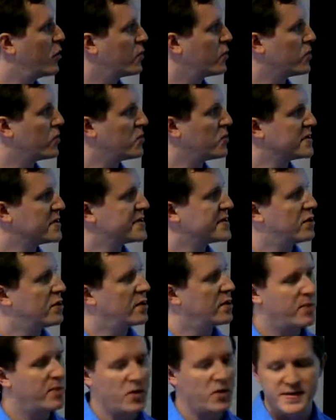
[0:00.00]
rules that are
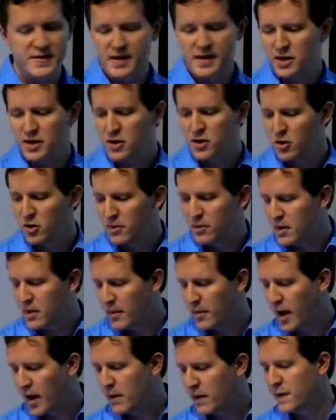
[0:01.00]
imposed on you
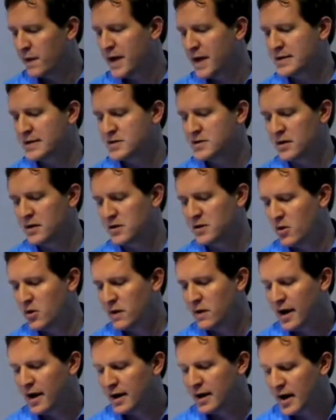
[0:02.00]
about things you can do
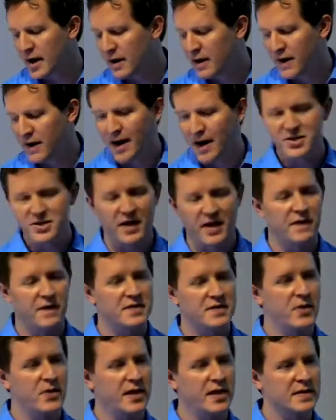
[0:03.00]
with any kind of object
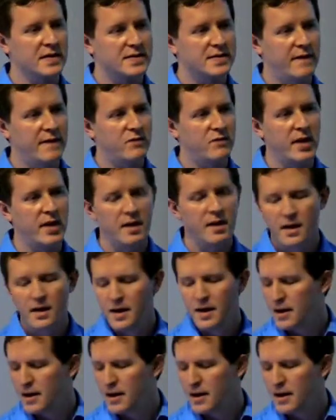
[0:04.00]
that's running software.